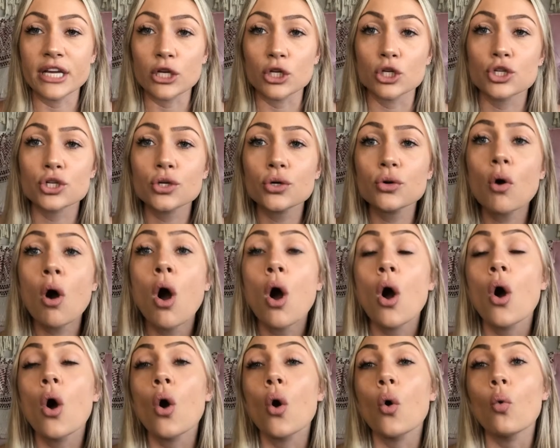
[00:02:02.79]
into
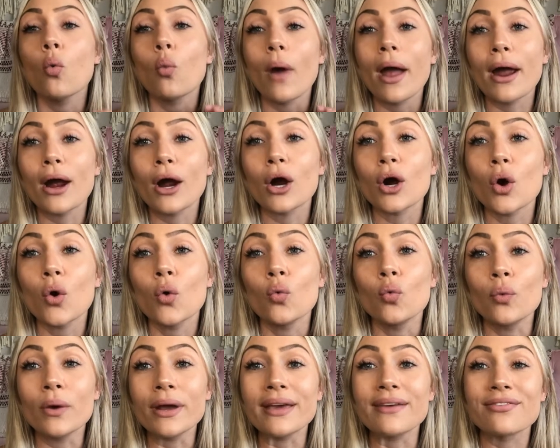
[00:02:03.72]
where
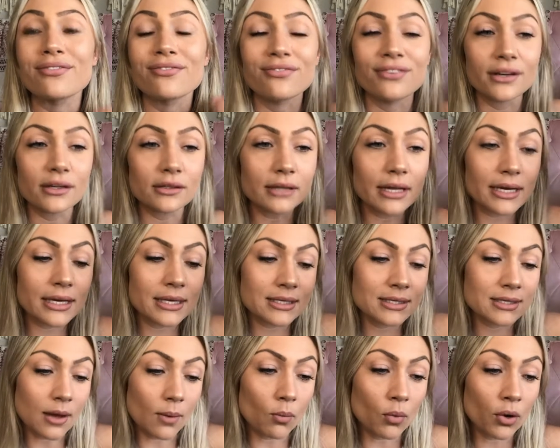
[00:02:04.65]
we feel like
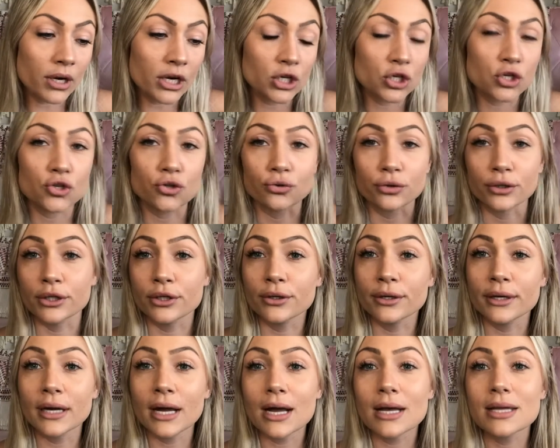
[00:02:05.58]
someone is
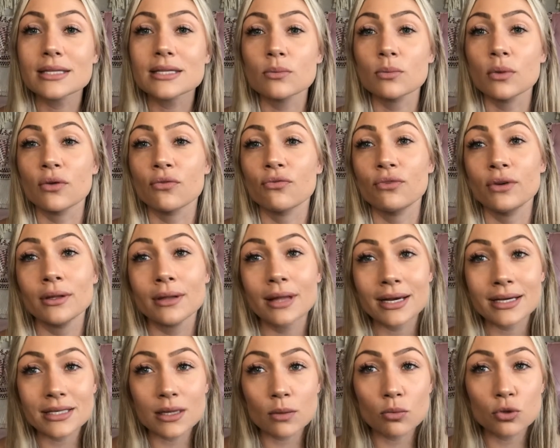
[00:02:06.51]
triggering us and we feel
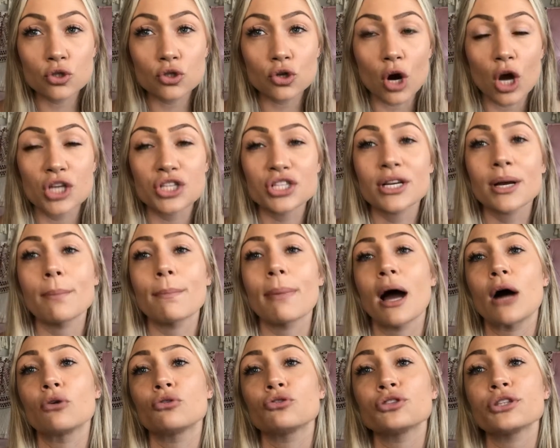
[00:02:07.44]
like someone's crossing a
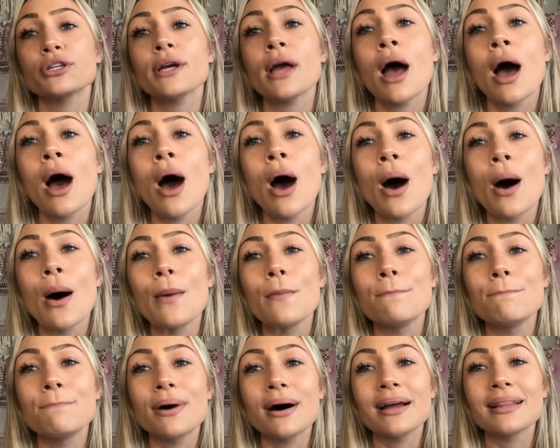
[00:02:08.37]
boundary,
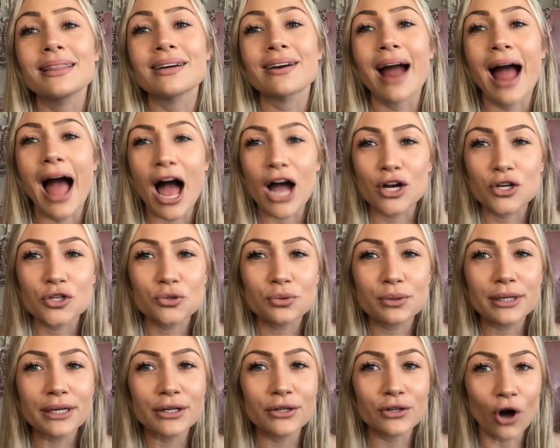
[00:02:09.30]
but they're
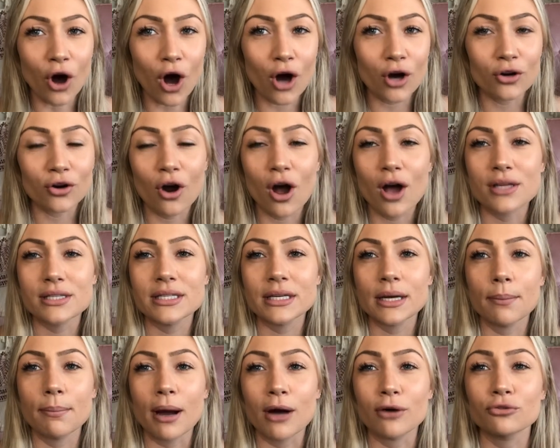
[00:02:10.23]
actually not crossing
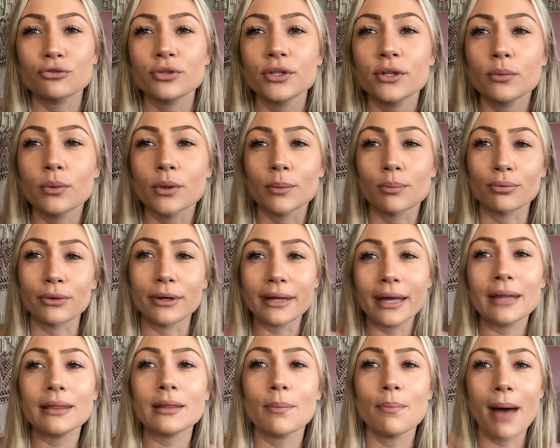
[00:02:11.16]
a boundary. We're
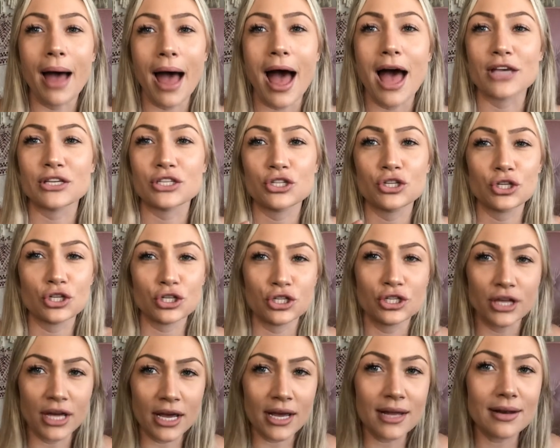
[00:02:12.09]
bringing the past
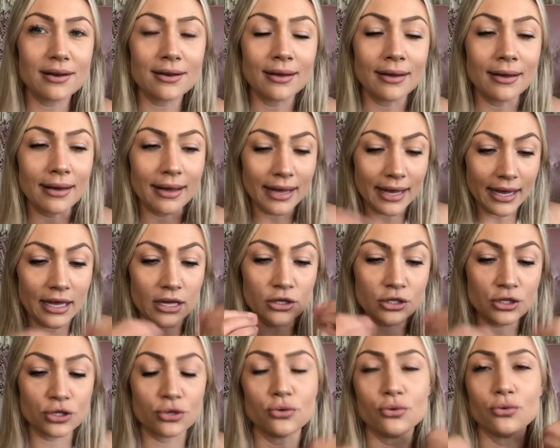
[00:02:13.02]
shit
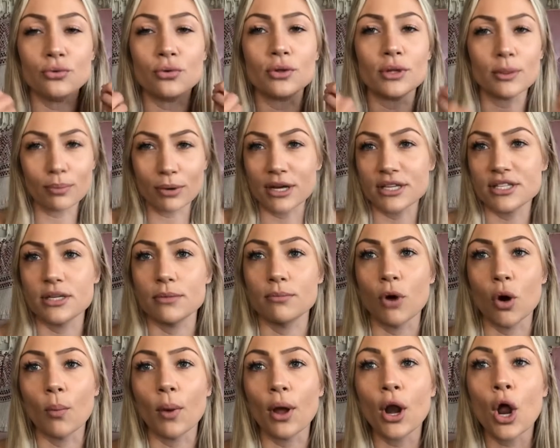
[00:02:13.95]
into the present
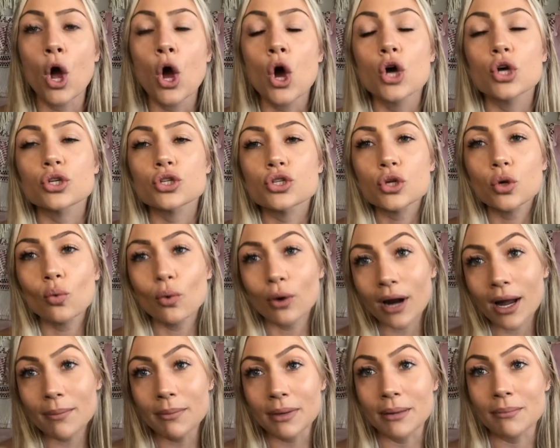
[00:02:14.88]
moment. So what
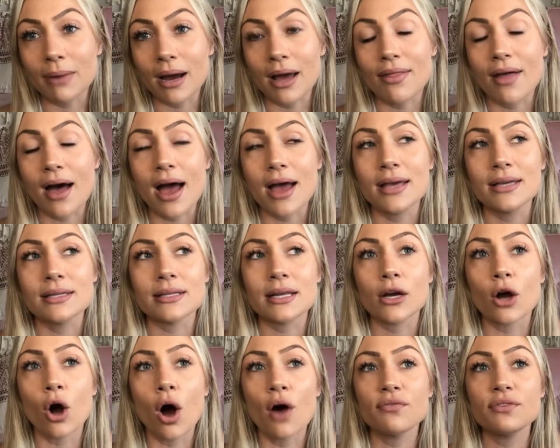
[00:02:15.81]
I mean by that is
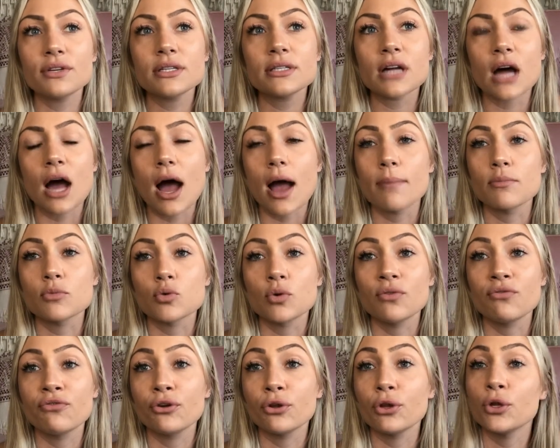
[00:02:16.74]
like oftentimes we
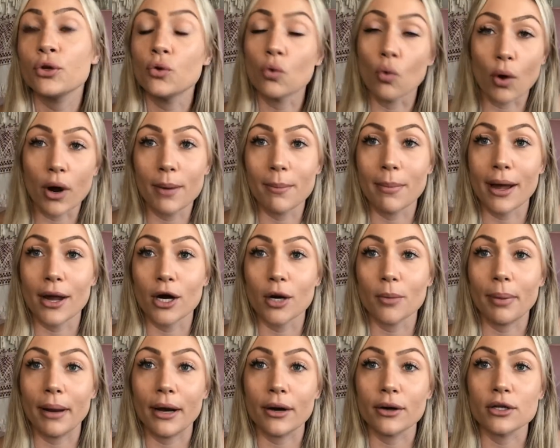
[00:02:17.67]
feel annoyed by our
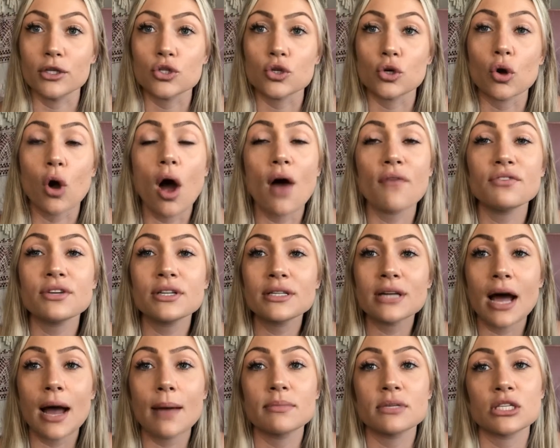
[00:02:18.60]
parents, or
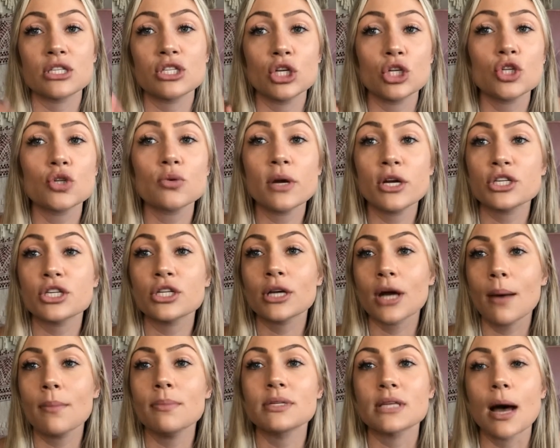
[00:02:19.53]
oftentimes a situation
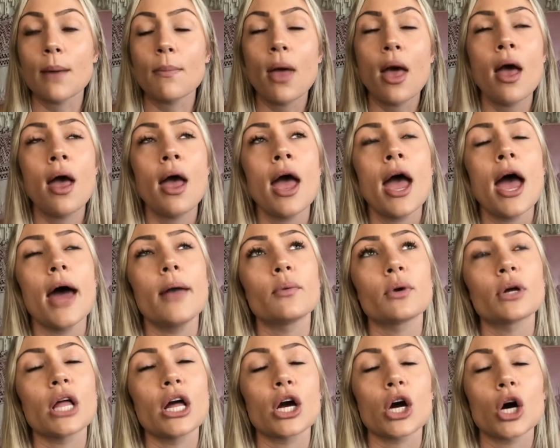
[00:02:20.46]
comes up and
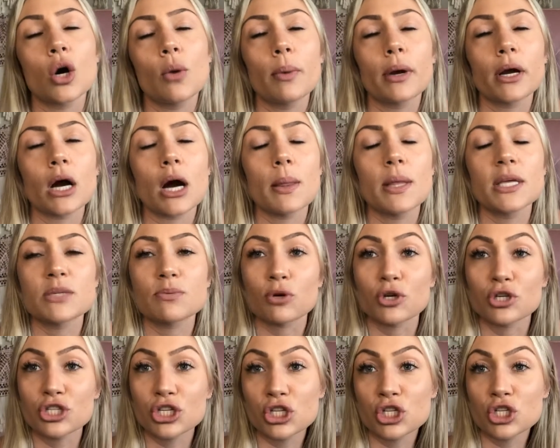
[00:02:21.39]
we're like, oh my God, this
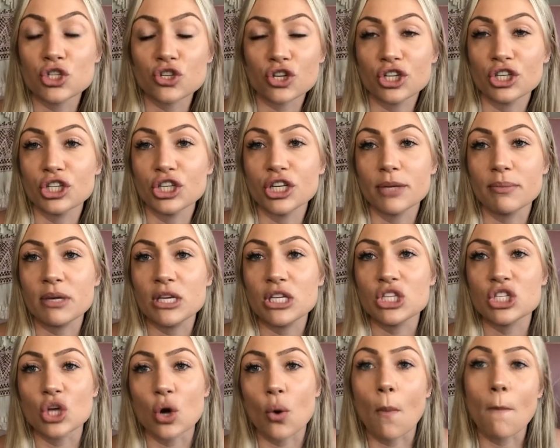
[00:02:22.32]
person's triggering me
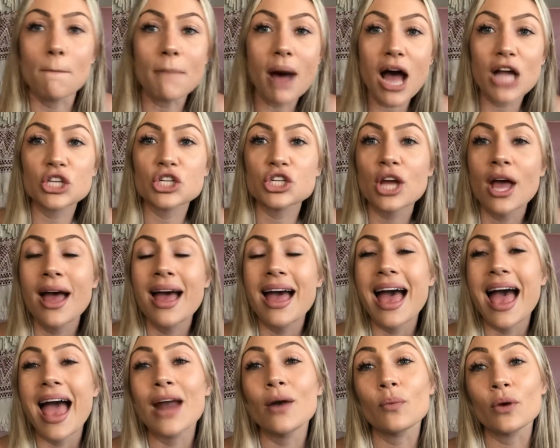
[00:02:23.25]
so much,
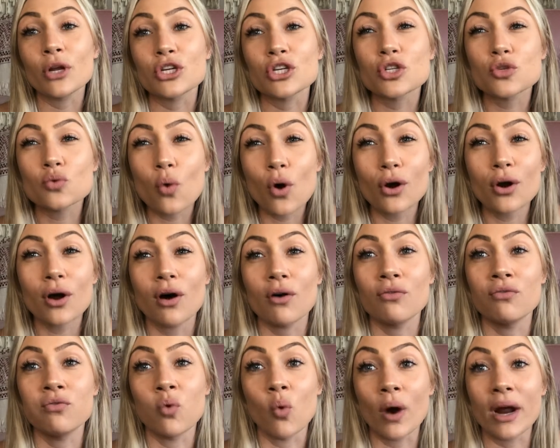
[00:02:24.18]
and we just want to
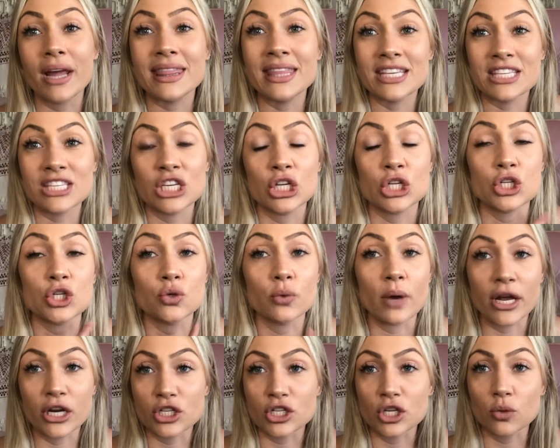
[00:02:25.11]
avoid this
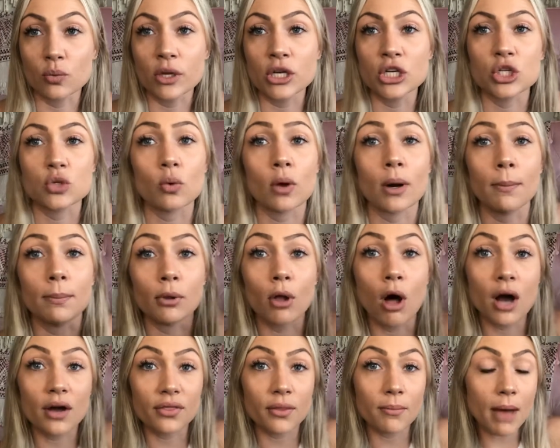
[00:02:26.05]
situation. We just want to
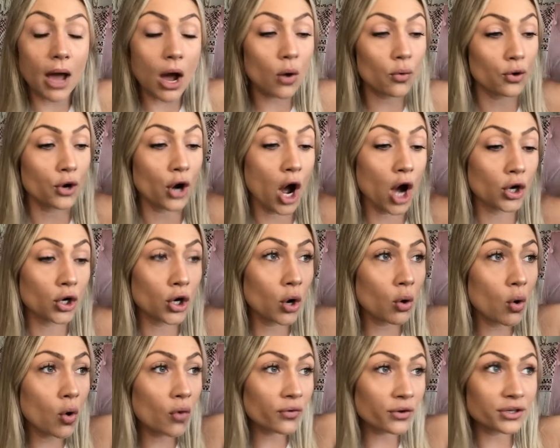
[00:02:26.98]
block them out, not
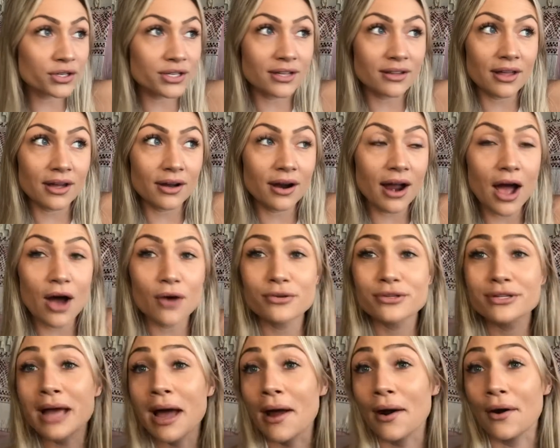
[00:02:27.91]
go over to their house,
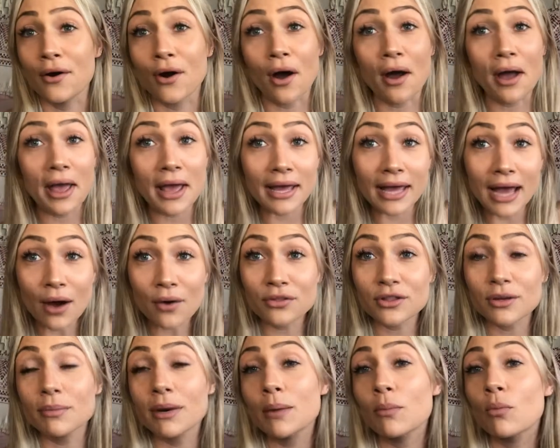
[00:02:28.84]
not hang out with
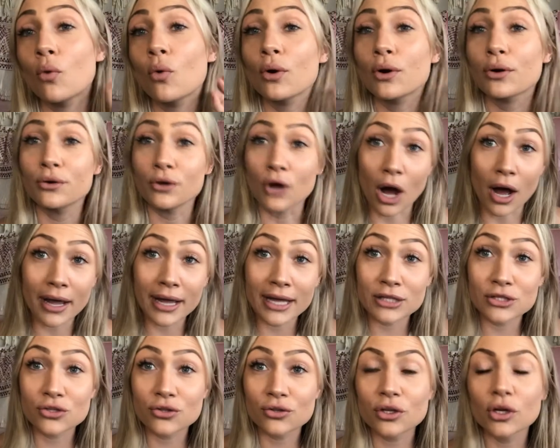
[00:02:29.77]
them anymore, not
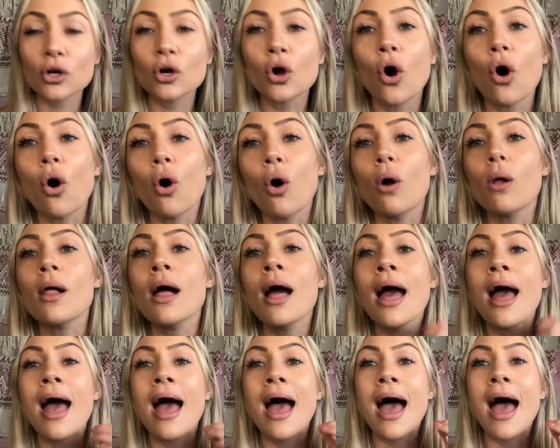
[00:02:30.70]
answer their call.
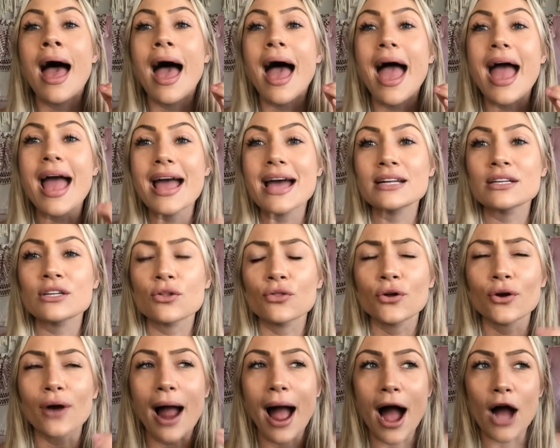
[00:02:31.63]
And
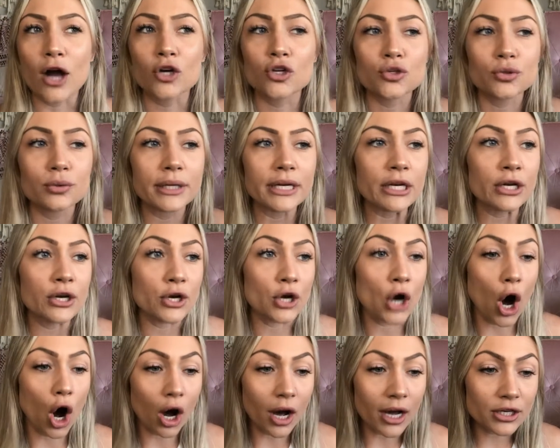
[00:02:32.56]
they're actually
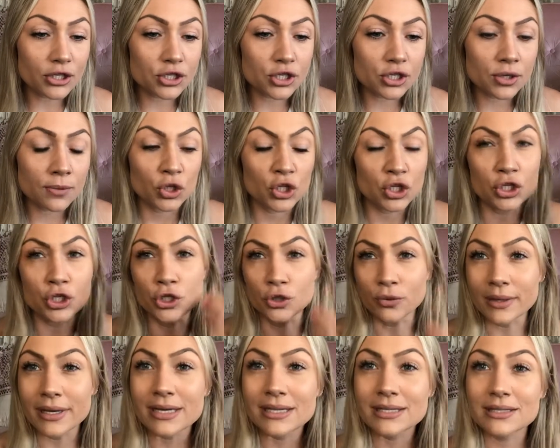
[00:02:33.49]
not
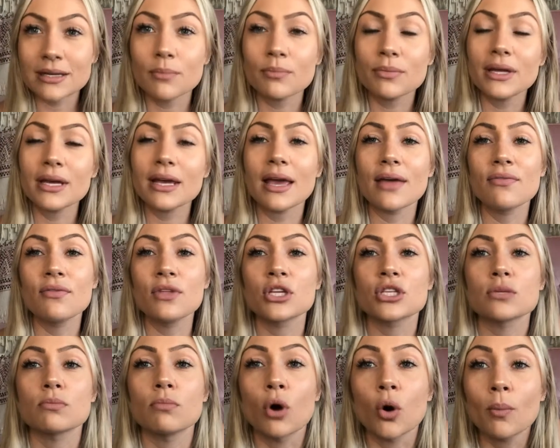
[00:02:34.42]
doing something in
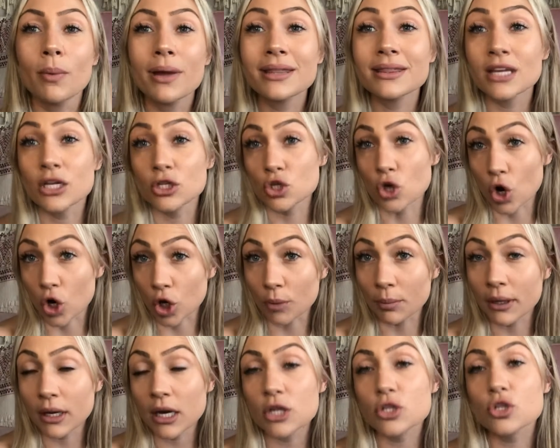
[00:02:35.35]
this moment that's
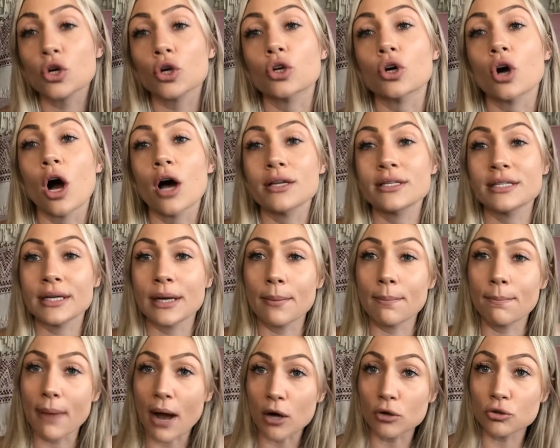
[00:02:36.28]
harming us or causing
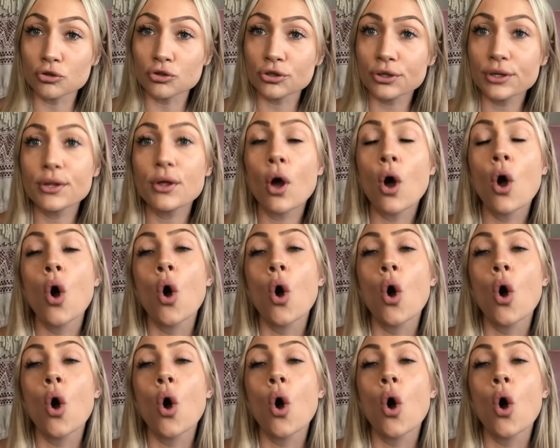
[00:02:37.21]
a boundary.